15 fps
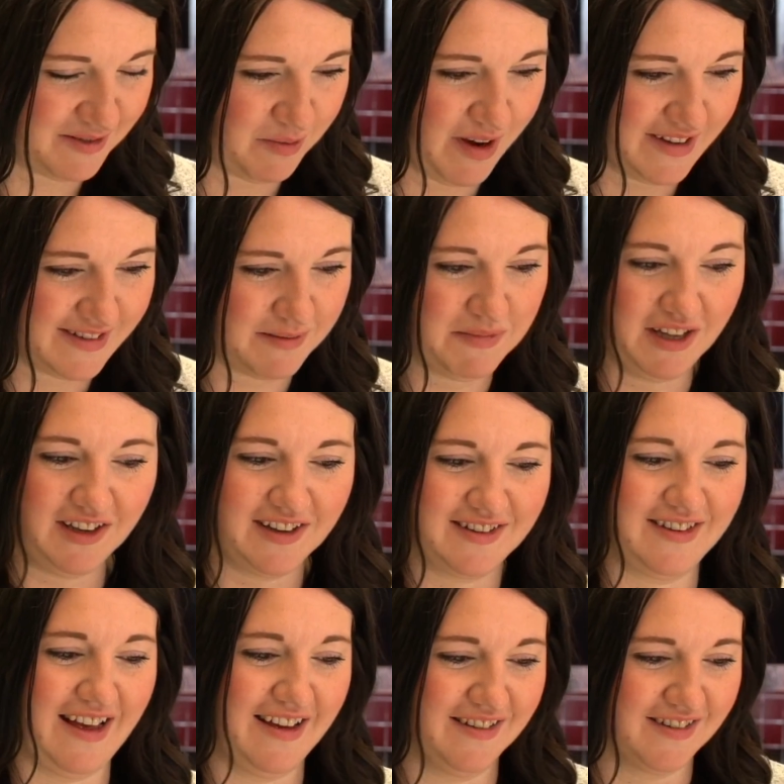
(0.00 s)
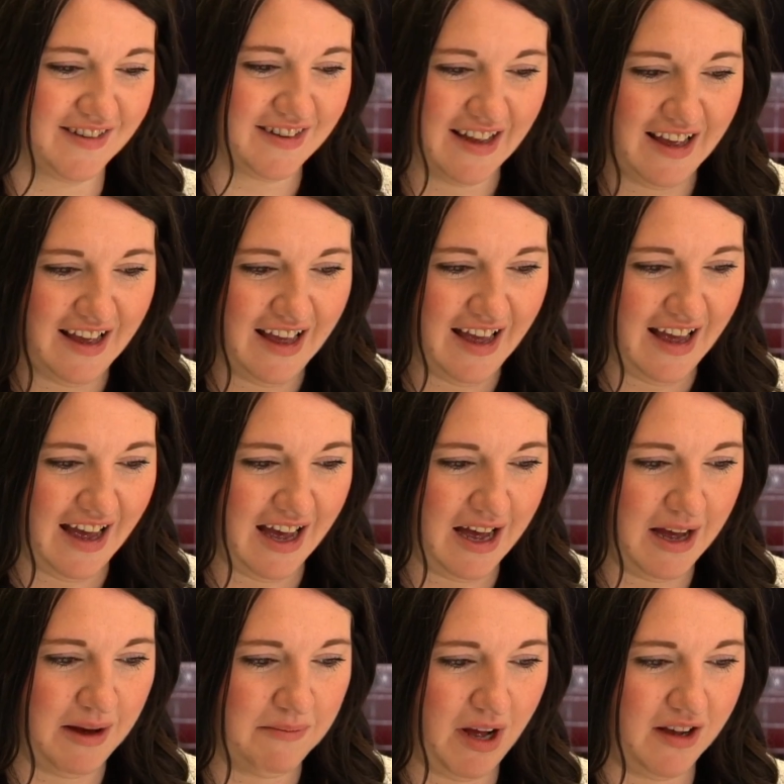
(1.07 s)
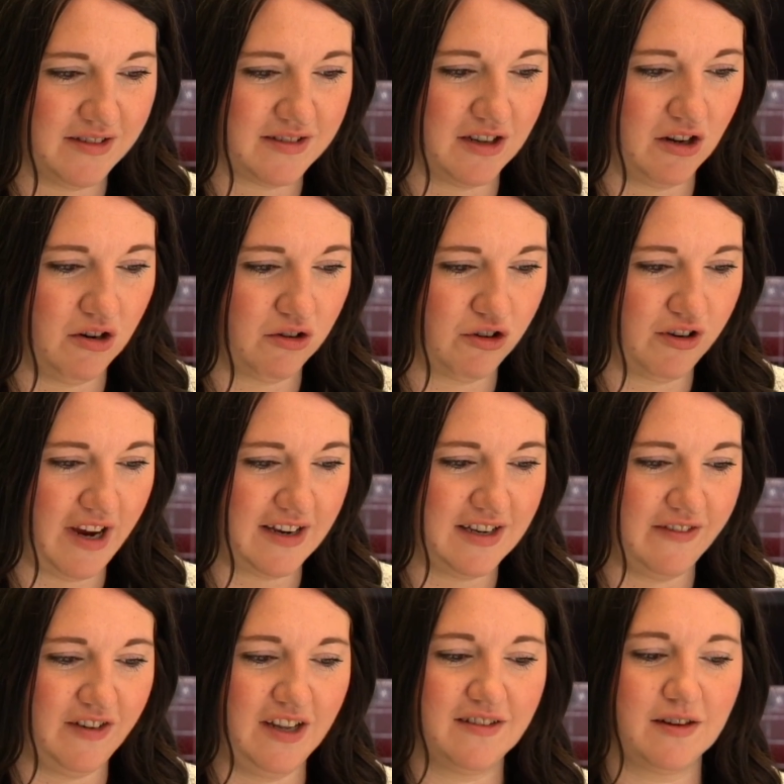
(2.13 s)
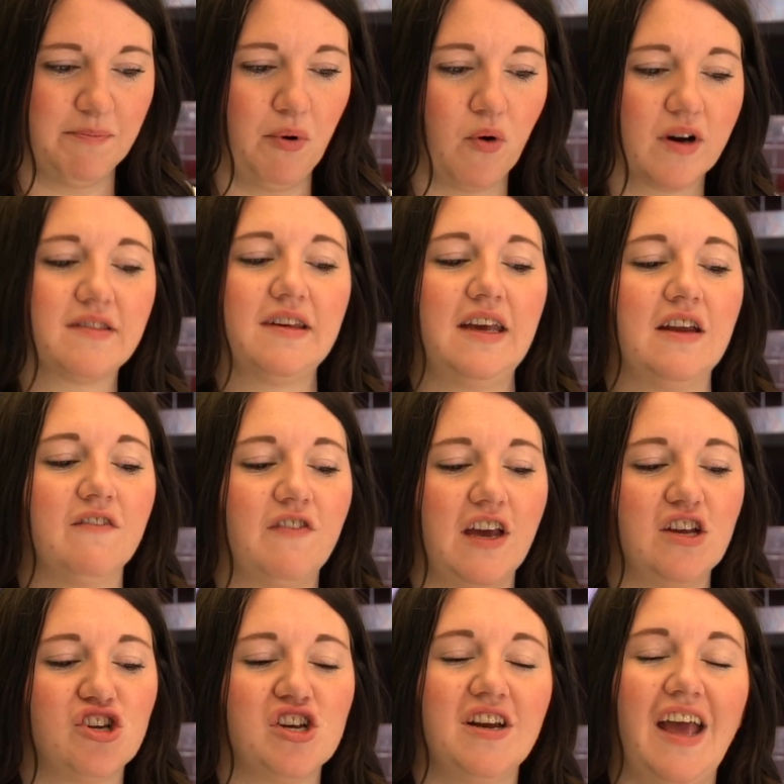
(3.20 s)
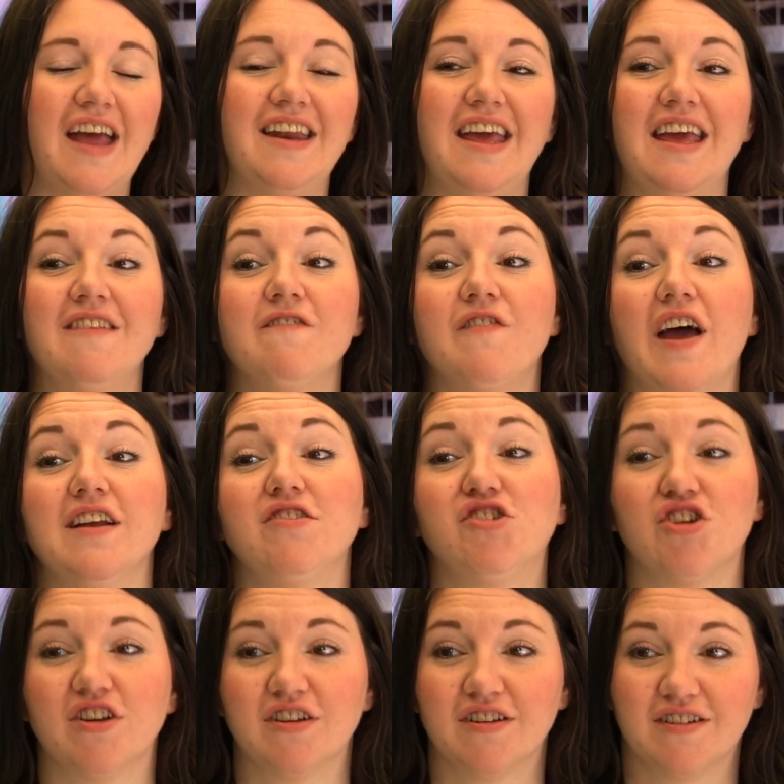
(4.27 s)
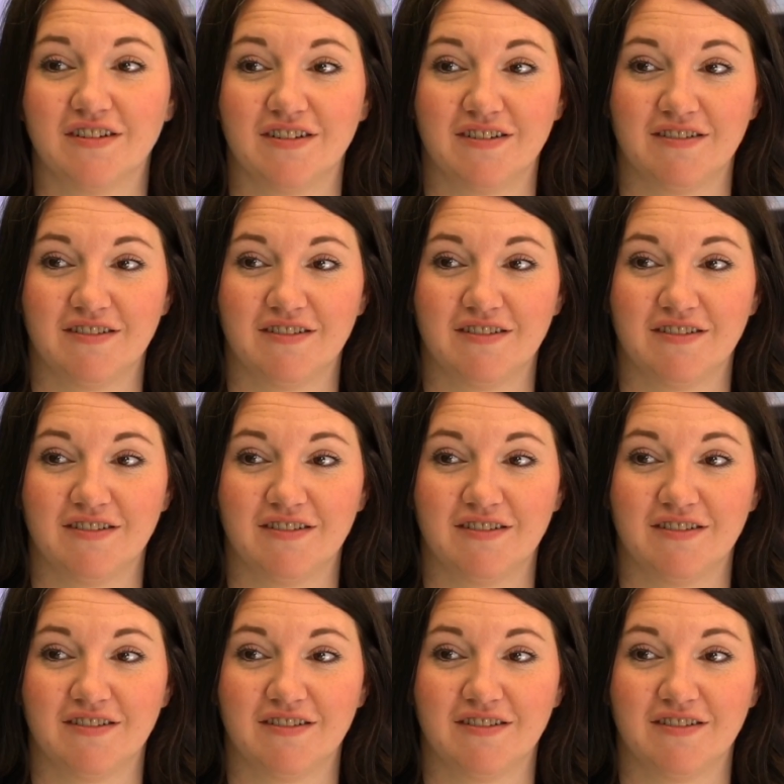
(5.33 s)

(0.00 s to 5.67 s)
That's what Samelia says. Also, creativity supports innovation and invention.